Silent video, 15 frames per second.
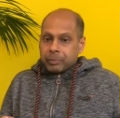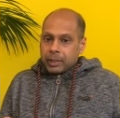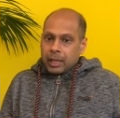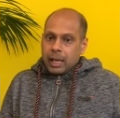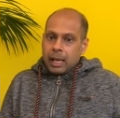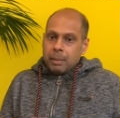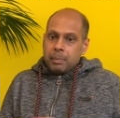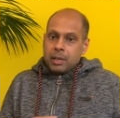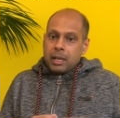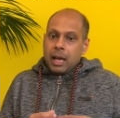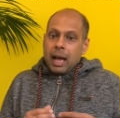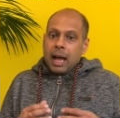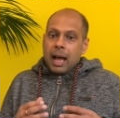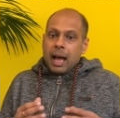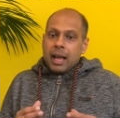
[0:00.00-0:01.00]

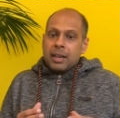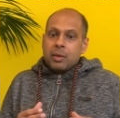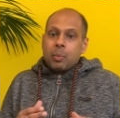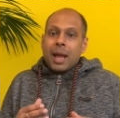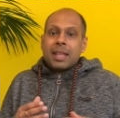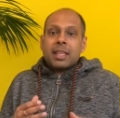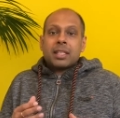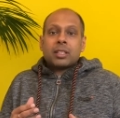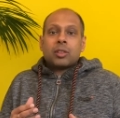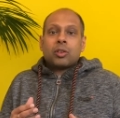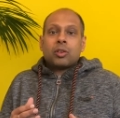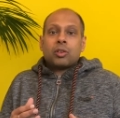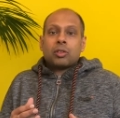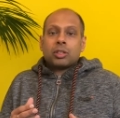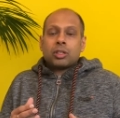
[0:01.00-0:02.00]
And the way this
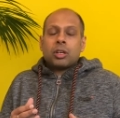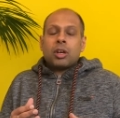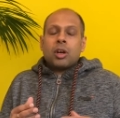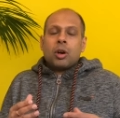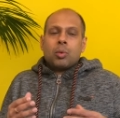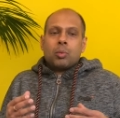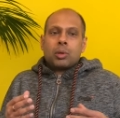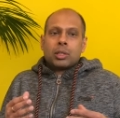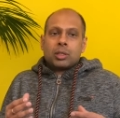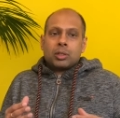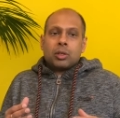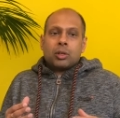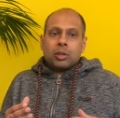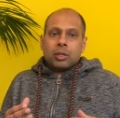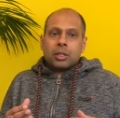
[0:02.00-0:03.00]
course was
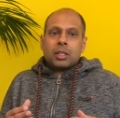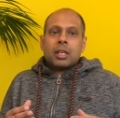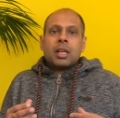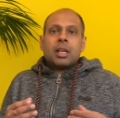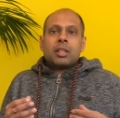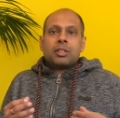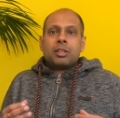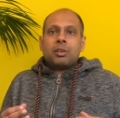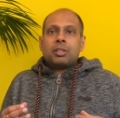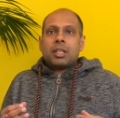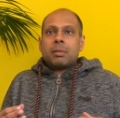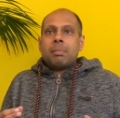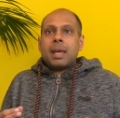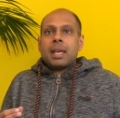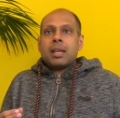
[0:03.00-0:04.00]
taught
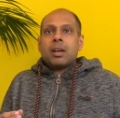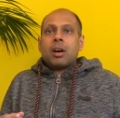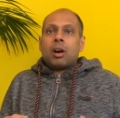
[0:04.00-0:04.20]
suited me.